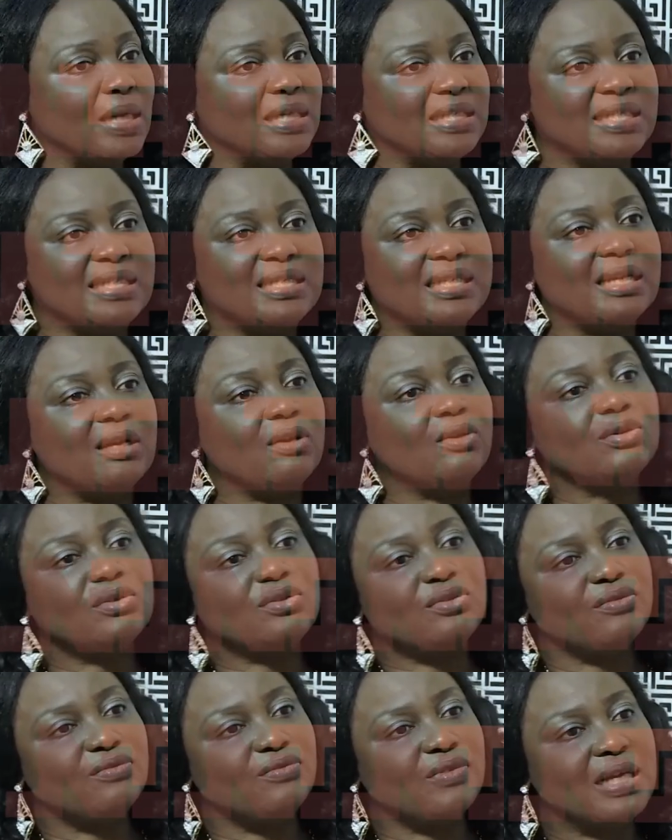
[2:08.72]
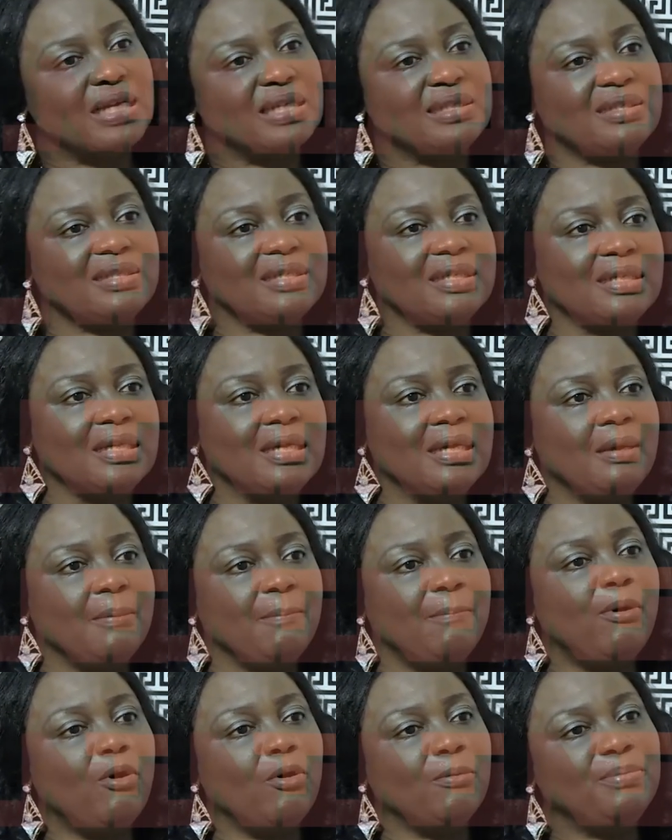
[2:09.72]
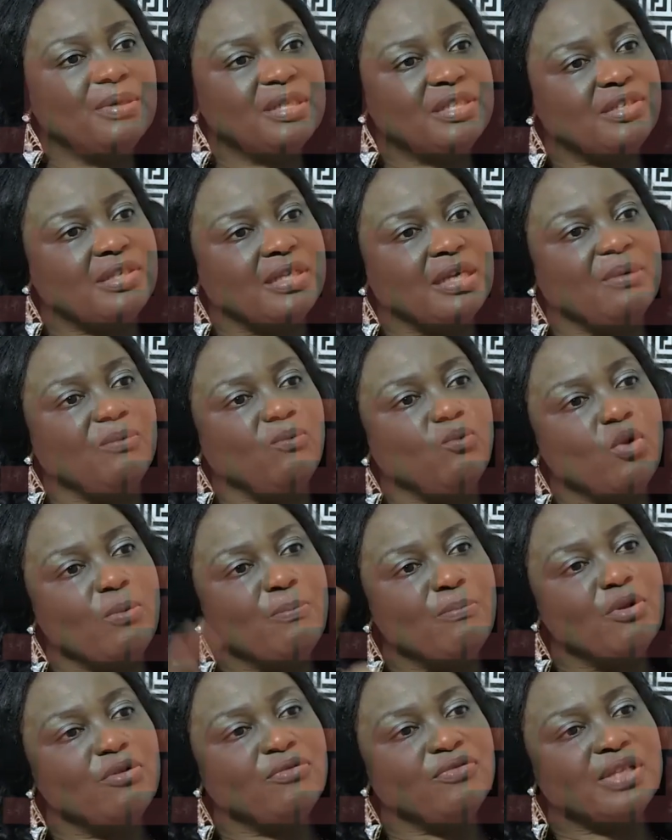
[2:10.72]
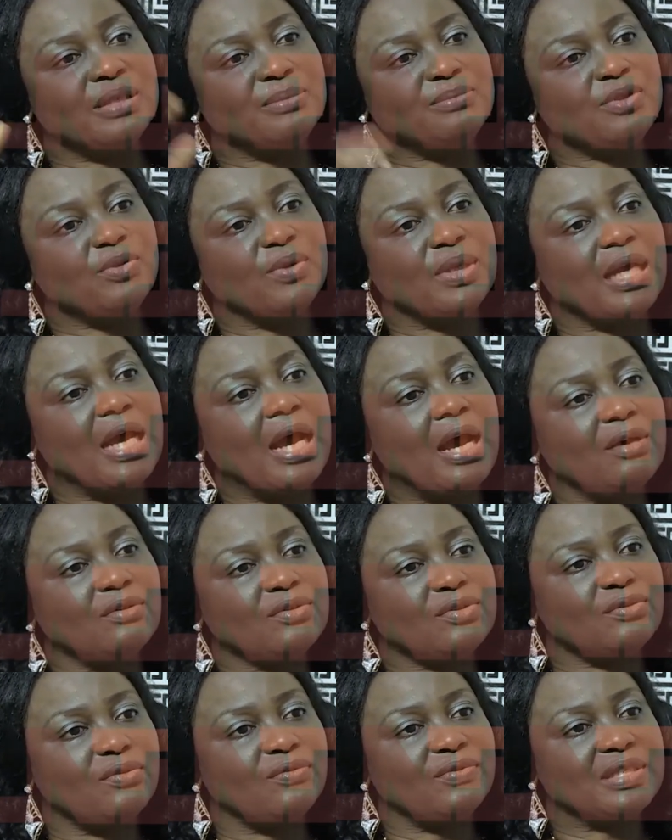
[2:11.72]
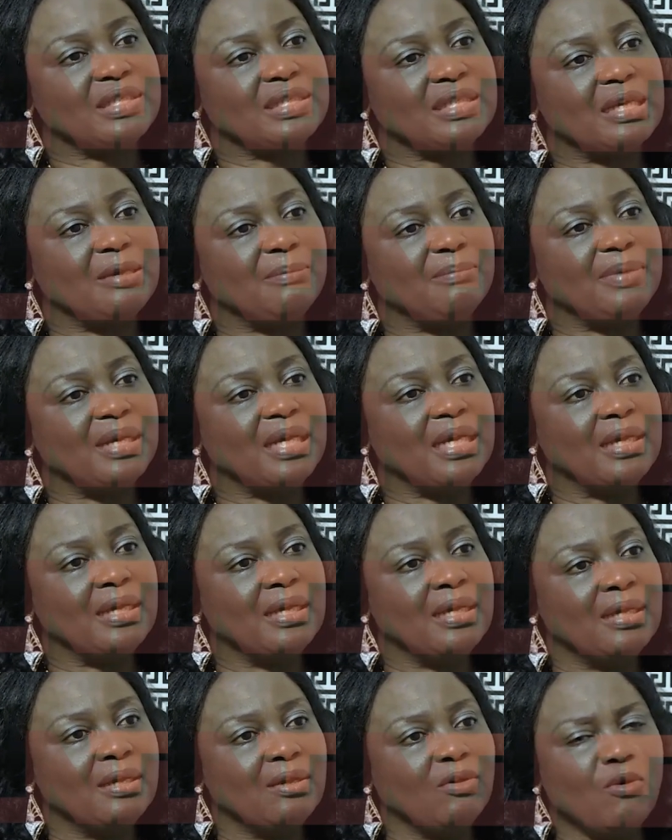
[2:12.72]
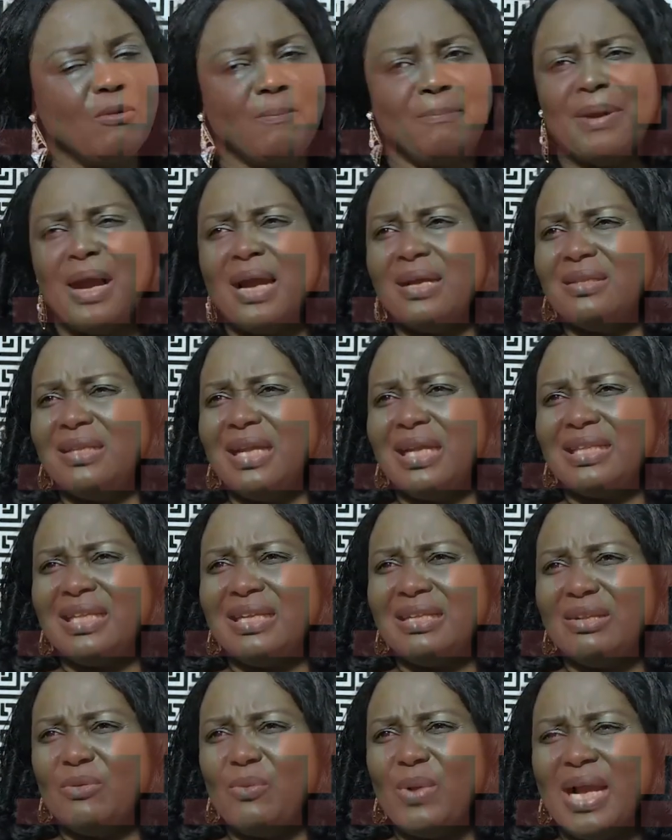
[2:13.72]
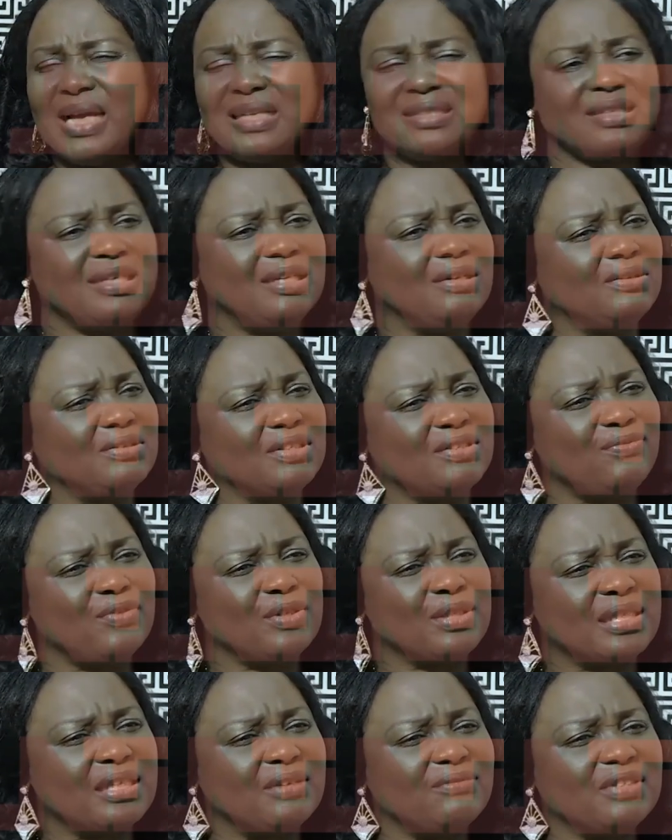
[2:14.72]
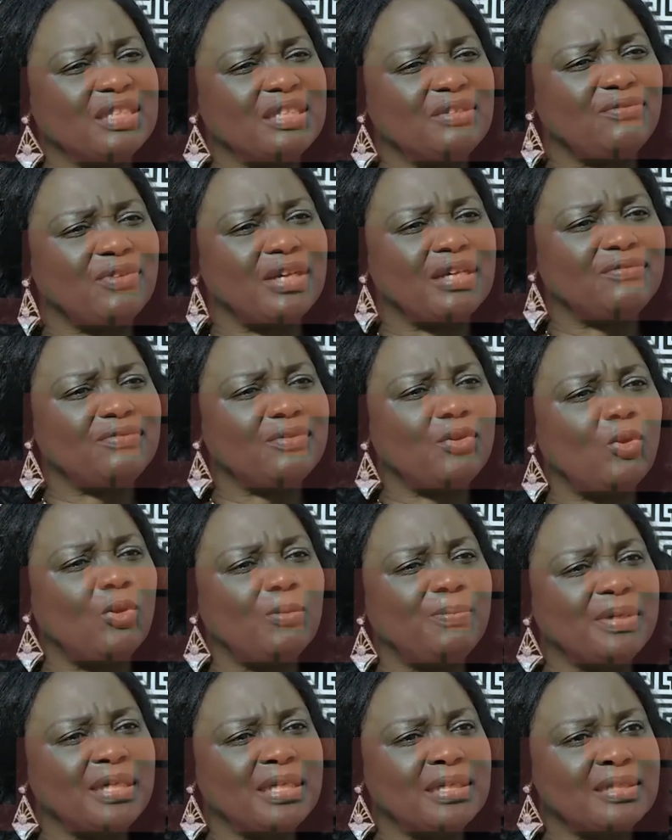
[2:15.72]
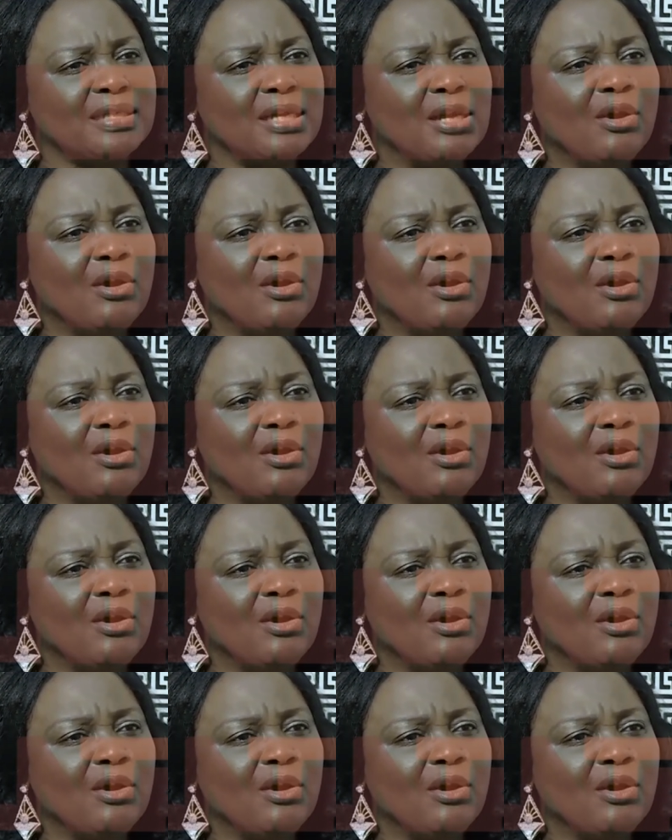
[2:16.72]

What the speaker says: I did a lot of writing, published them, we moved them to the House of Assembly. I think they were asking us for 75 copies